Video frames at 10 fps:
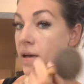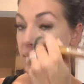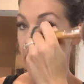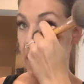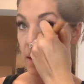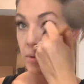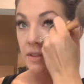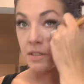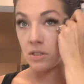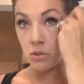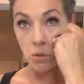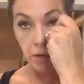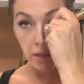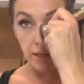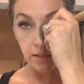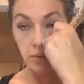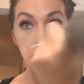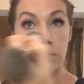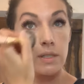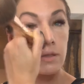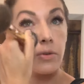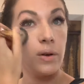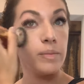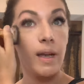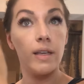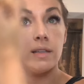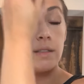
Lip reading: makeup with this tutorial light, so it's throwing my